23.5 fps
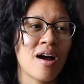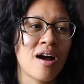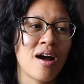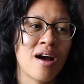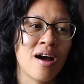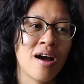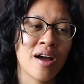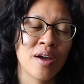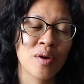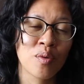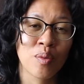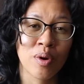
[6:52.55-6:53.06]

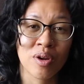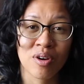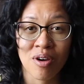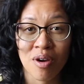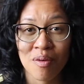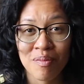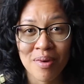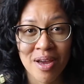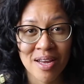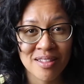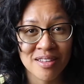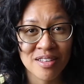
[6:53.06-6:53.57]
I went
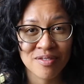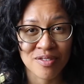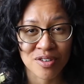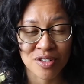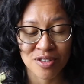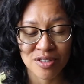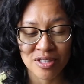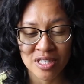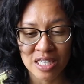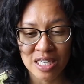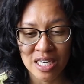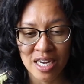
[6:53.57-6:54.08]
on mat leave
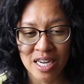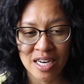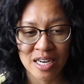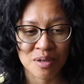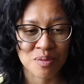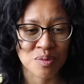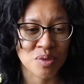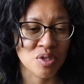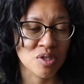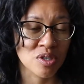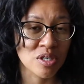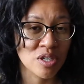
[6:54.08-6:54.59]
early and I
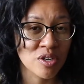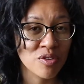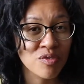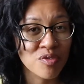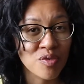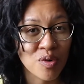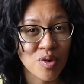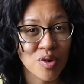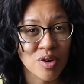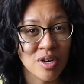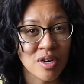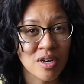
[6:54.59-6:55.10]
was looking
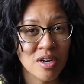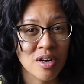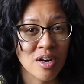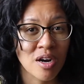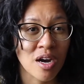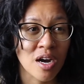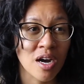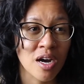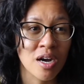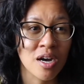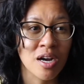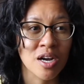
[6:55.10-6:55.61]
for
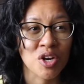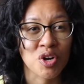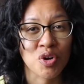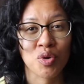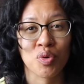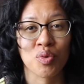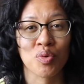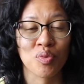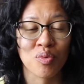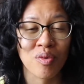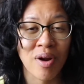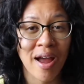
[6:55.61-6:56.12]
a
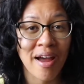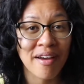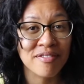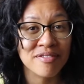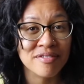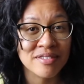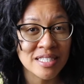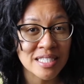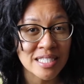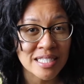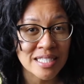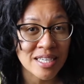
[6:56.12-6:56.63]

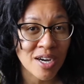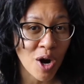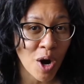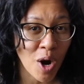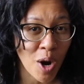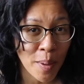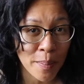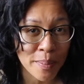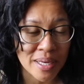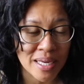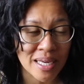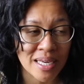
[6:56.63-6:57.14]
crafty
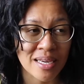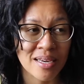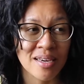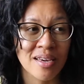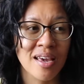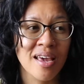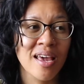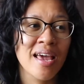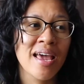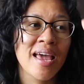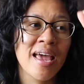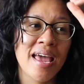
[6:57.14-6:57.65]
hobby
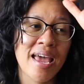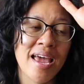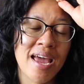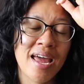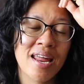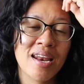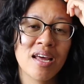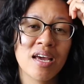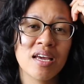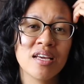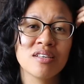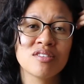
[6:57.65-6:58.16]

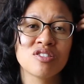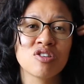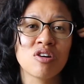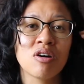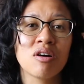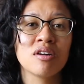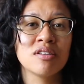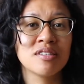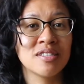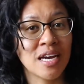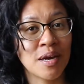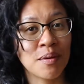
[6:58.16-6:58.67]
and I
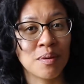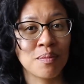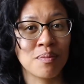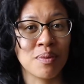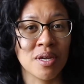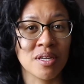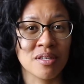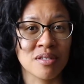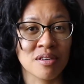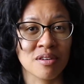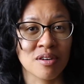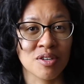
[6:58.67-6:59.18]
saw diamond
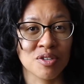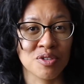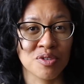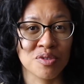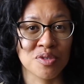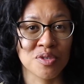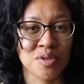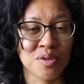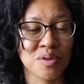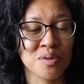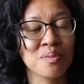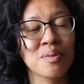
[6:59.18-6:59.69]
painting on
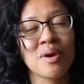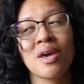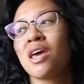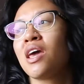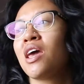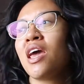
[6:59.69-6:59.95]
YouTube.